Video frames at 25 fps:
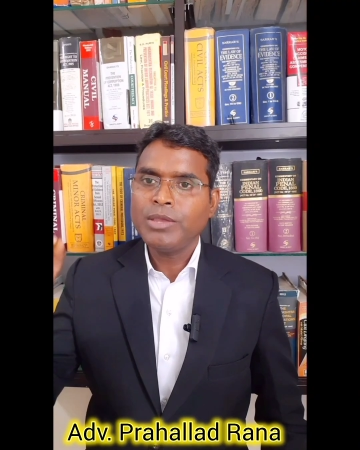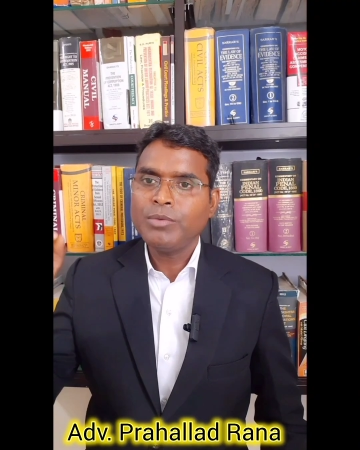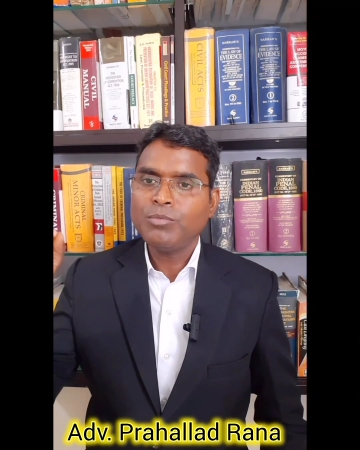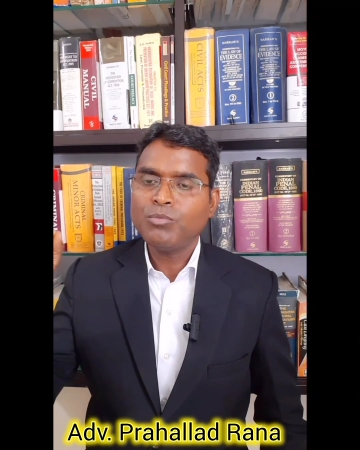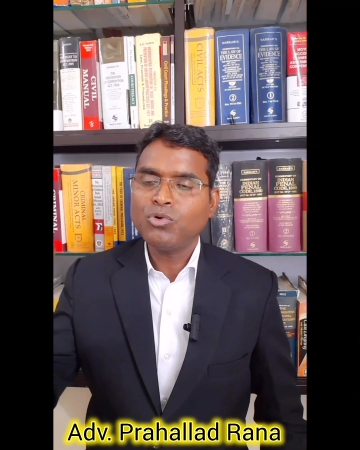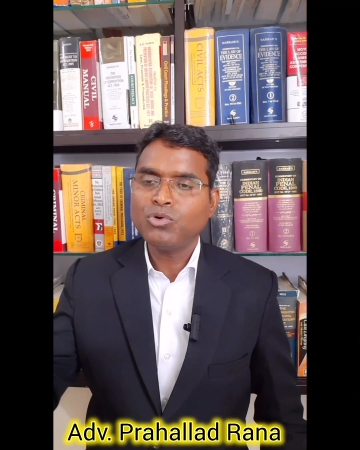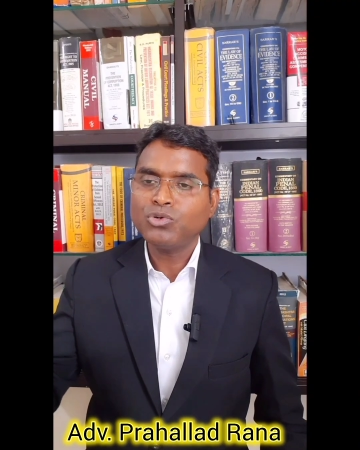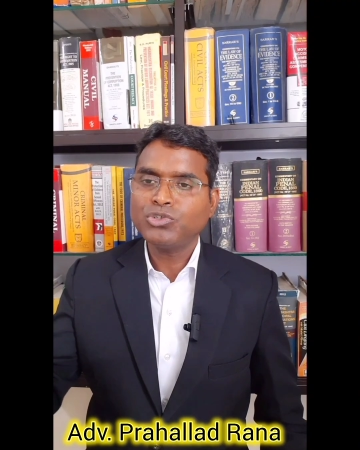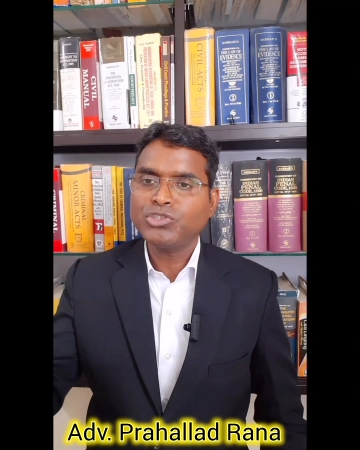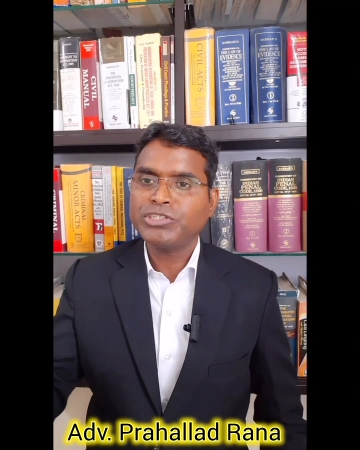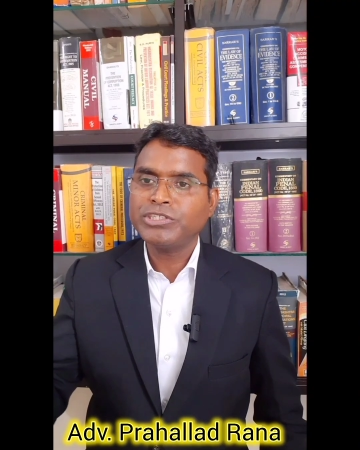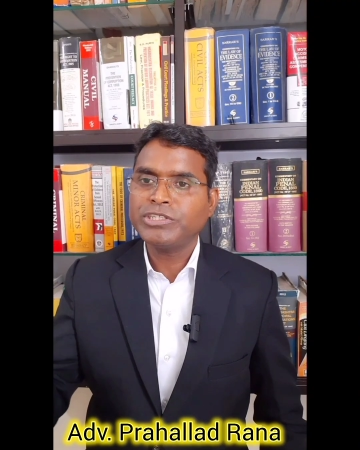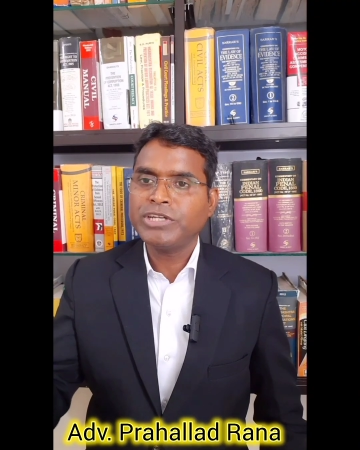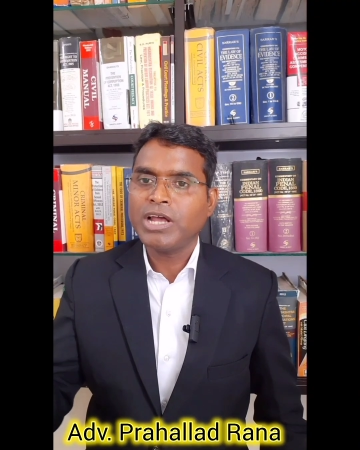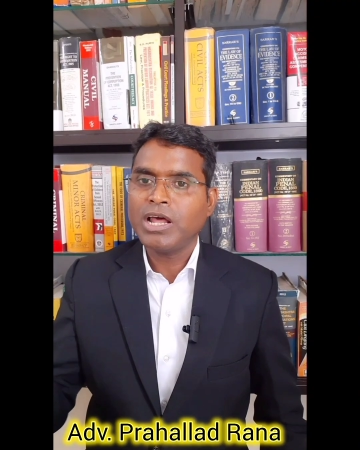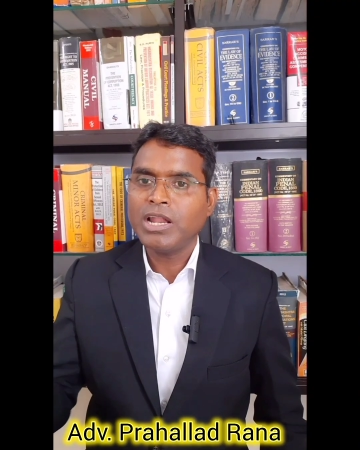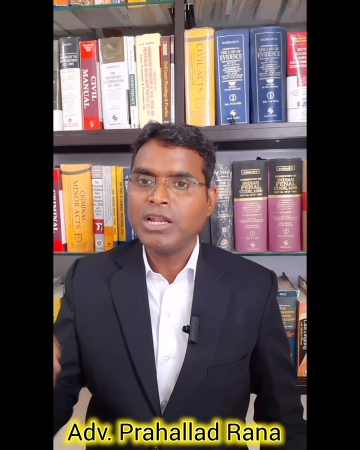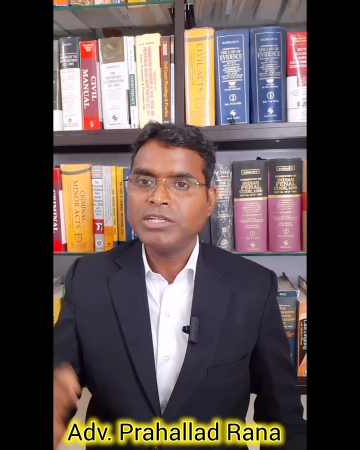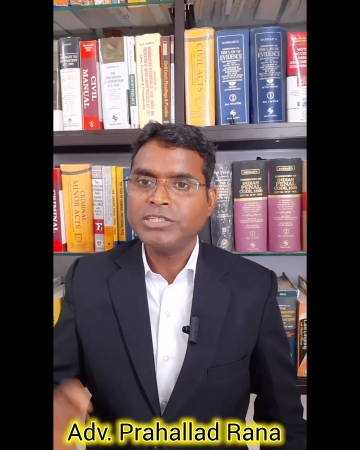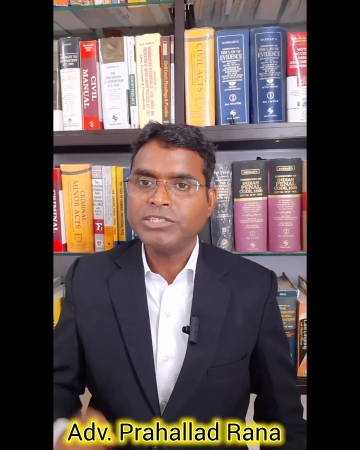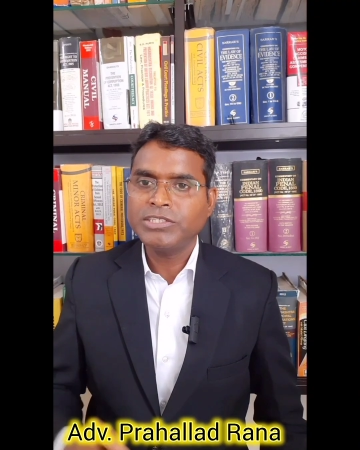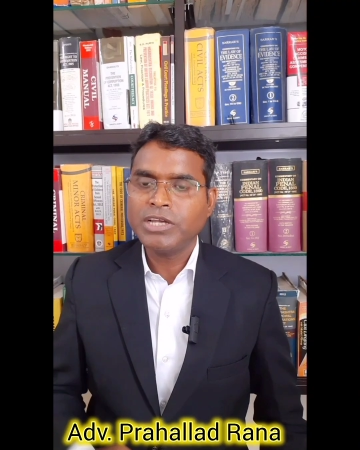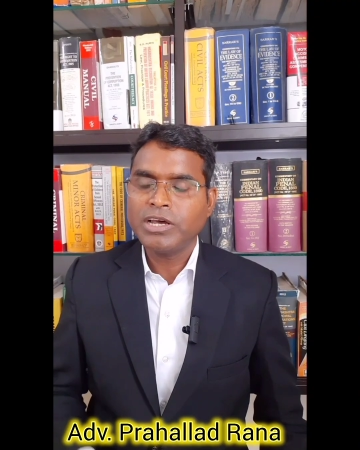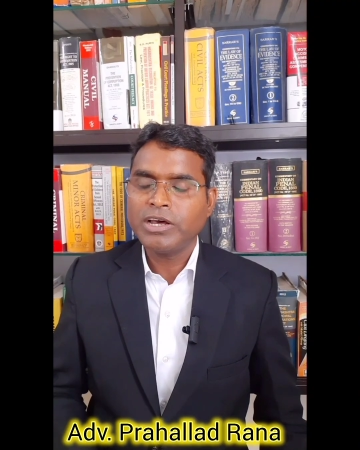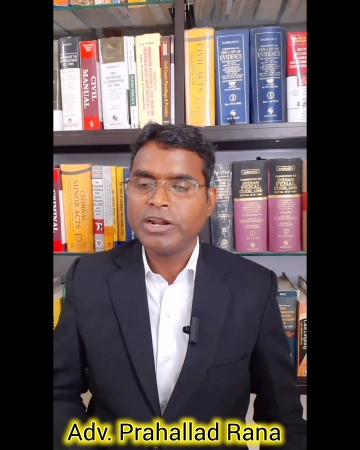
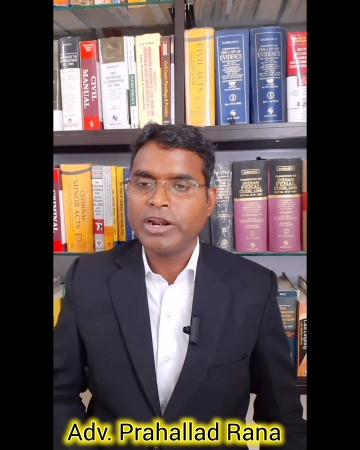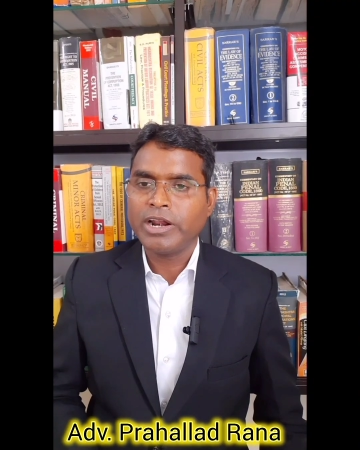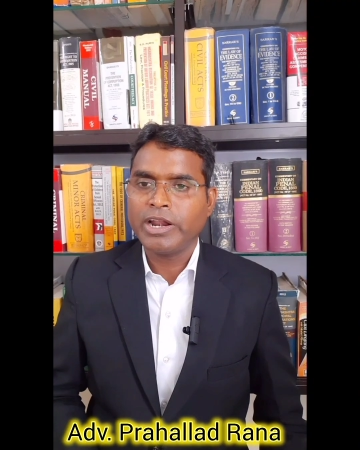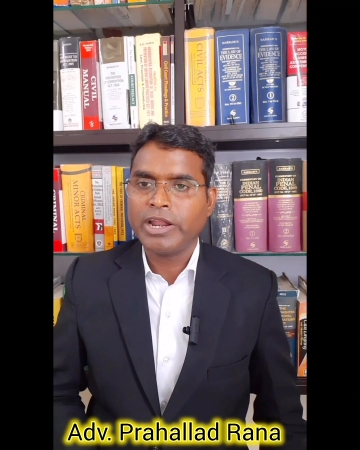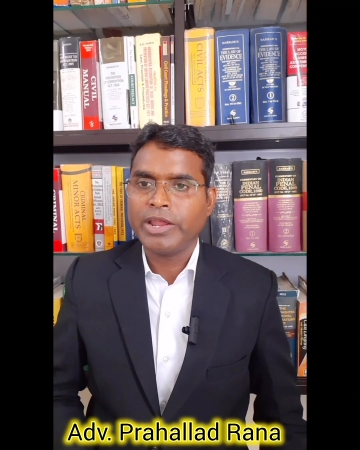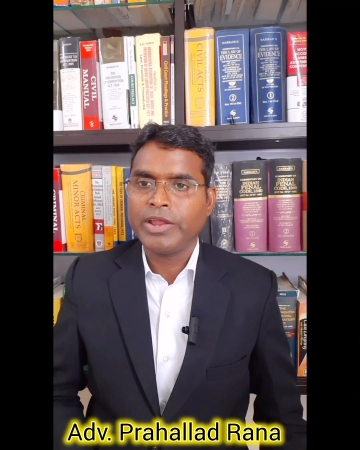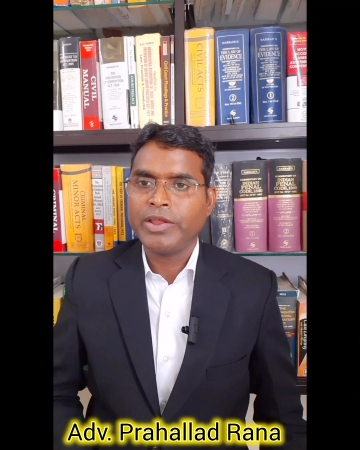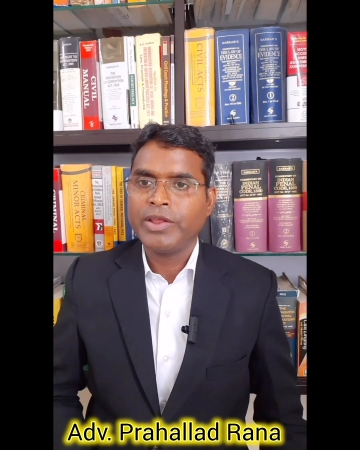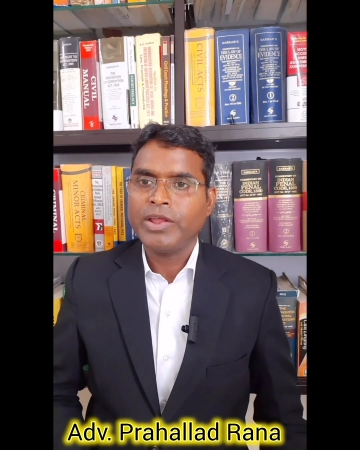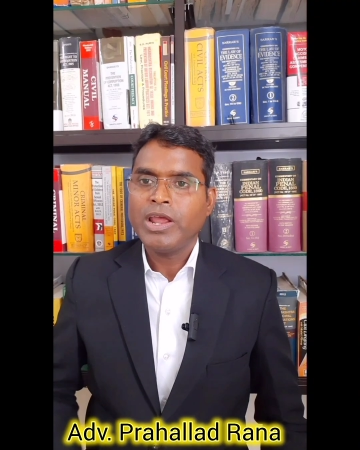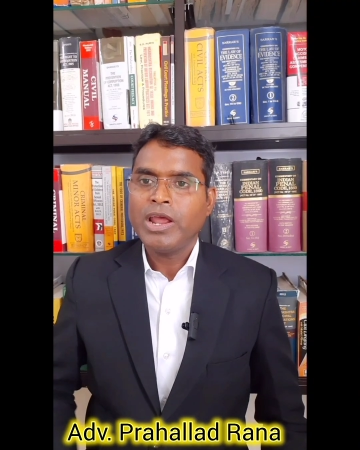emotional journey.